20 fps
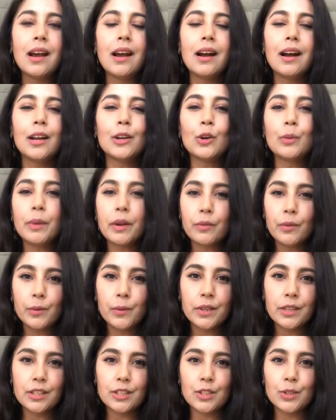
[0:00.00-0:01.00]
I hope
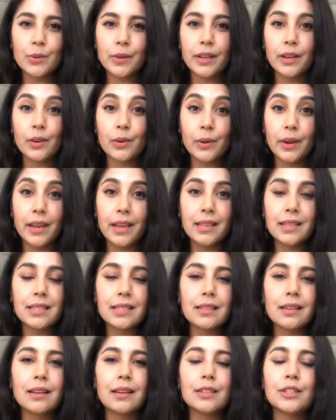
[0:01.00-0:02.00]
everyone is doing great.
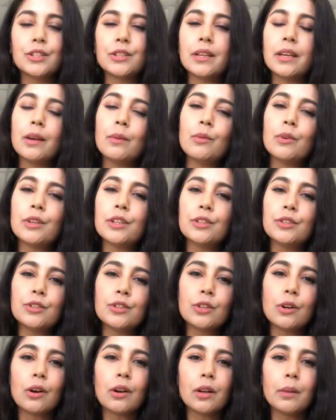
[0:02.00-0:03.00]
Today I wanted to
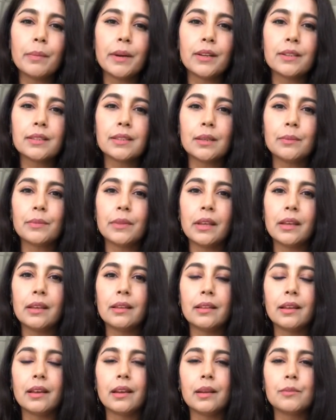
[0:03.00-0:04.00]
talk about something
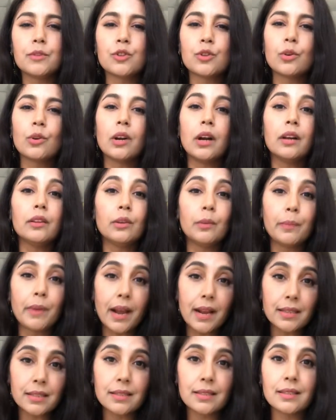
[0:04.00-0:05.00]
that I'm sure other
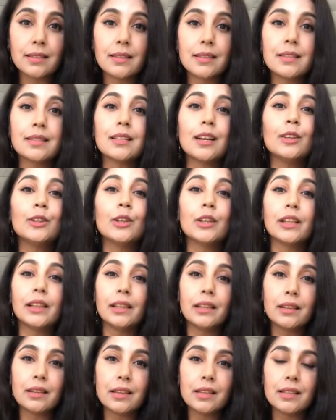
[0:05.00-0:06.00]
practices, other
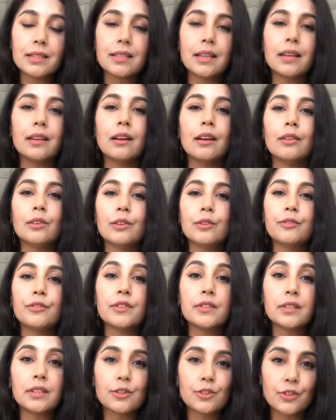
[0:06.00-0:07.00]
clinics, and other
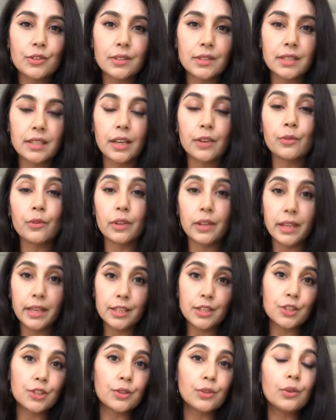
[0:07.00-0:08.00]
physicians can
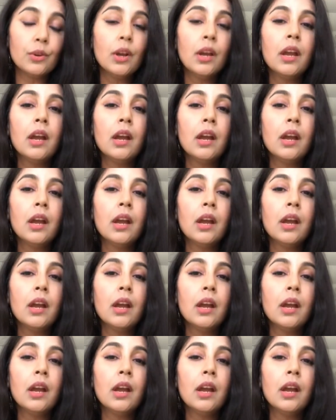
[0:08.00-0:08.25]
relate to.